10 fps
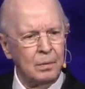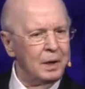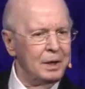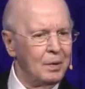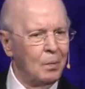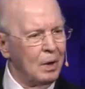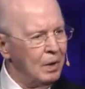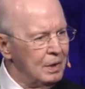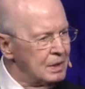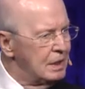What in the
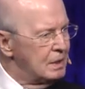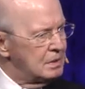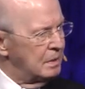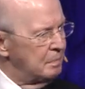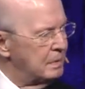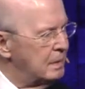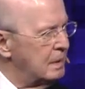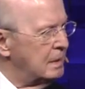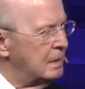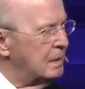world is hyssop?
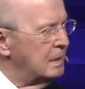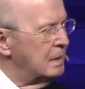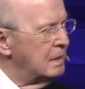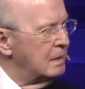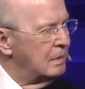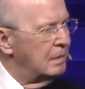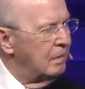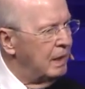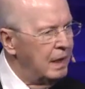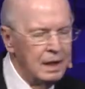
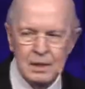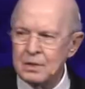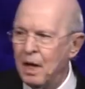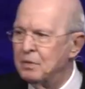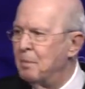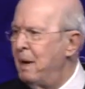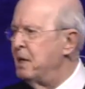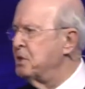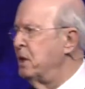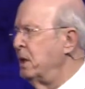Well, it's not the
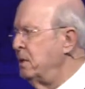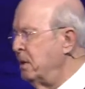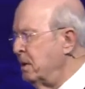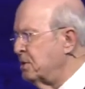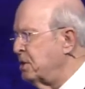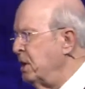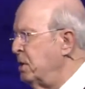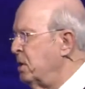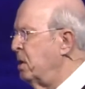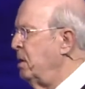masculine
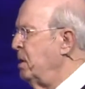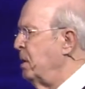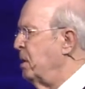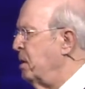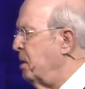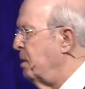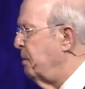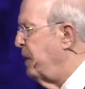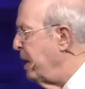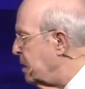singular uh,
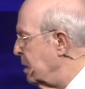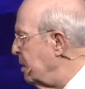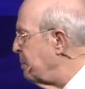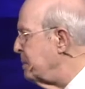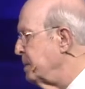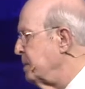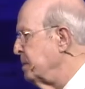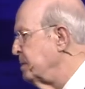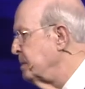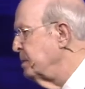of hiccup.
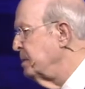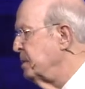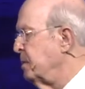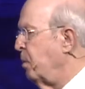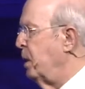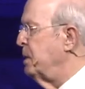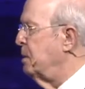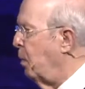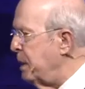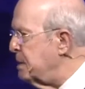
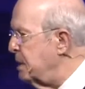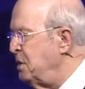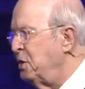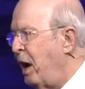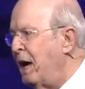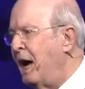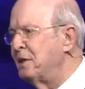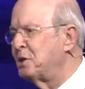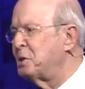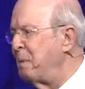What, what is it? You know, I,
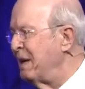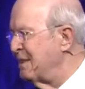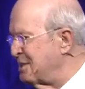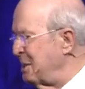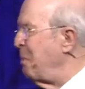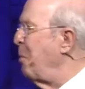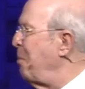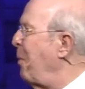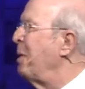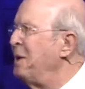I suspect there's some
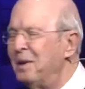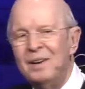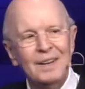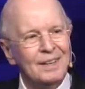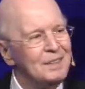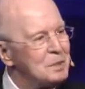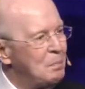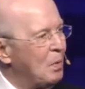old boy here this